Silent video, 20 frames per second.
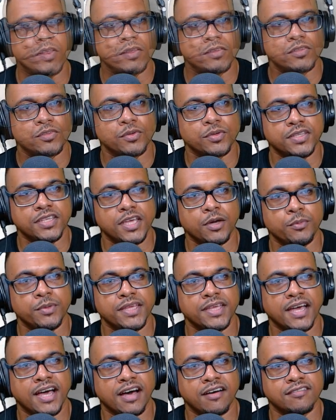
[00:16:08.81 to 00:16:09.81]
So here
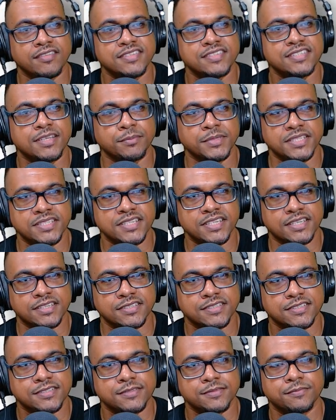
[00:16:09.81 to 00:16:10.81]
we have
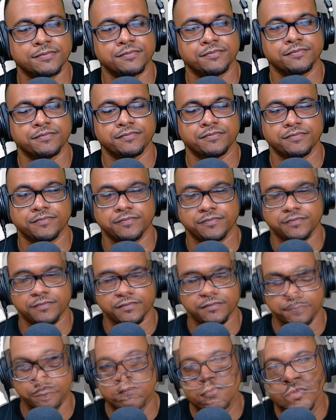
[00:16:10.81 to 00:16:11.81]
76.
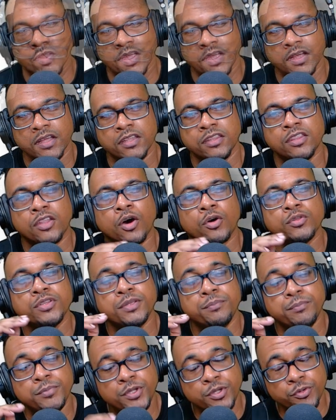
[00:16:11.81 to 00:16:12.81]
Now,
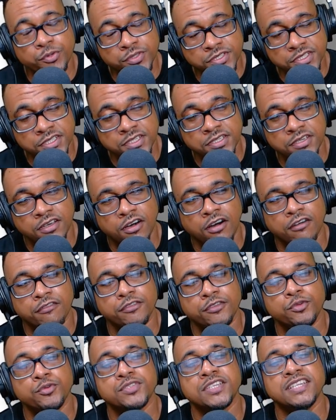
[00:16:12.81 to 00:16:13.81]
the beauty
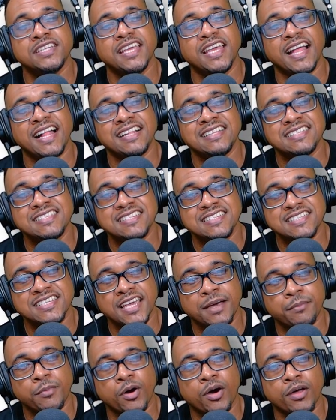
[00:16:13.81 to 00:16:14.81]
of using the
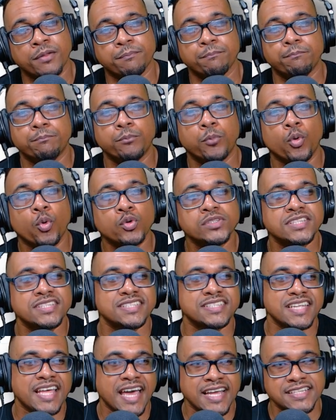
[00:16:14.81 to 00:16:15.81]
LCM on both
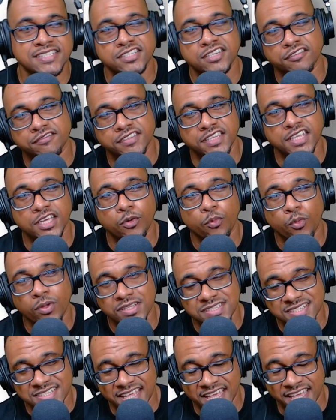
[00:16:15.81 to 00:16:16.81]
sides of the
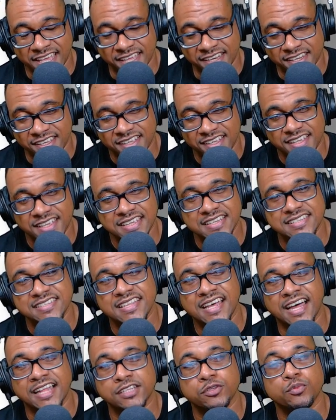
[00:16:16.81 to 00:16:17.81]
equal sign is
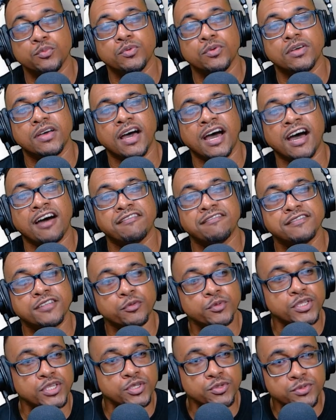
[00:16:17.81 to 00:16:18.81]
that
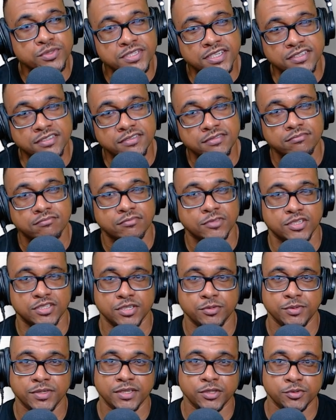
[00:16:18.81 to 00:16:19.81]
after we use it, you
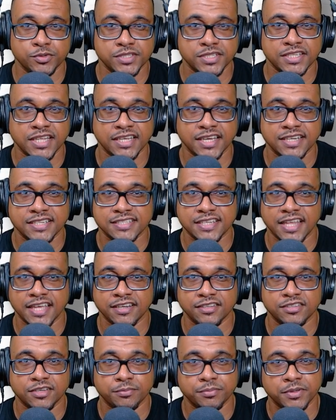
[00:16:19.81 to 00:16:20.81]
see we use it and get this
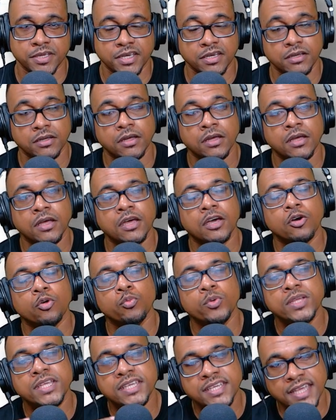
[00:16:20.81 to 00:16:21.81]
line on top here,
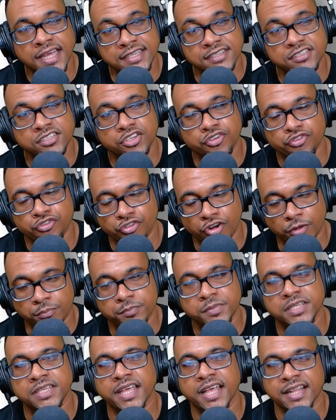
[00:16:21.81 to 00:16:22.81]
we get to
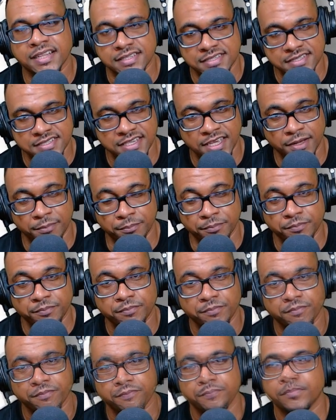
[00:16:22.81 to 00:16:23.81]
drop the LCM.
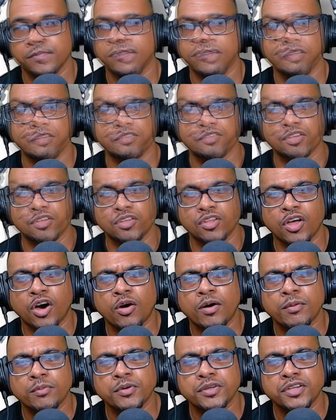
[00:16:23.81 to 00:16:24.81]
So
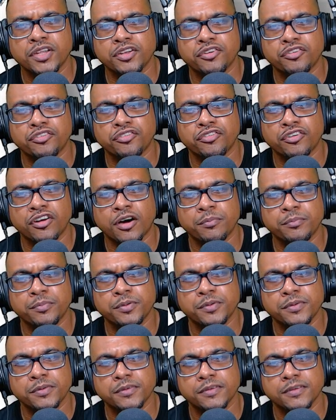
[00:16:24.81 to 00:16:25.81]
now I'm going to drop
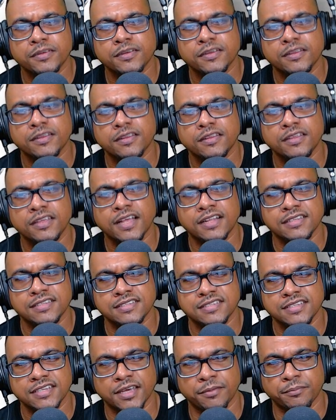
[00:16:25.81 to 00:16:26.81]
the
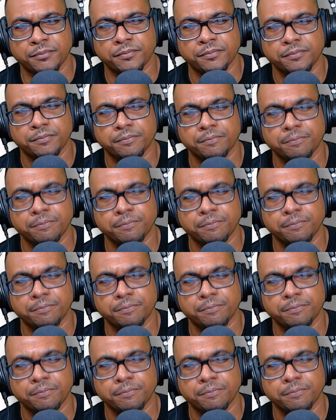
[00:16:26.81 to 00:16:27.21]
LCM.